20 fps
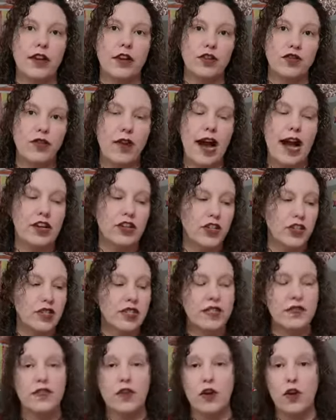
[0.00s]

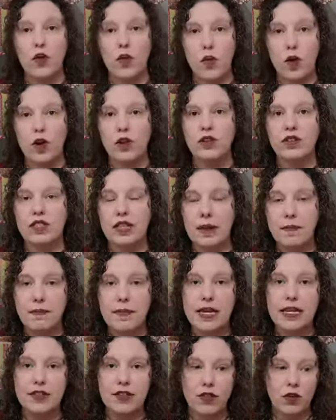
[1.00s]
contractions if there are words that
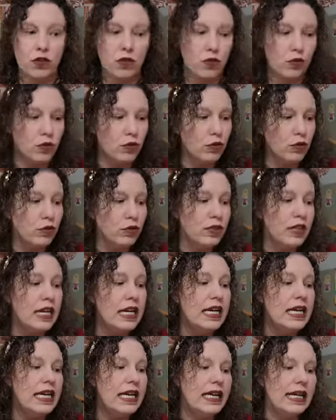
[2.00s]
meet certain rules.
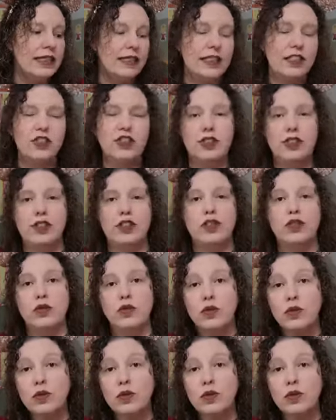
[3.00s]
It teaches a new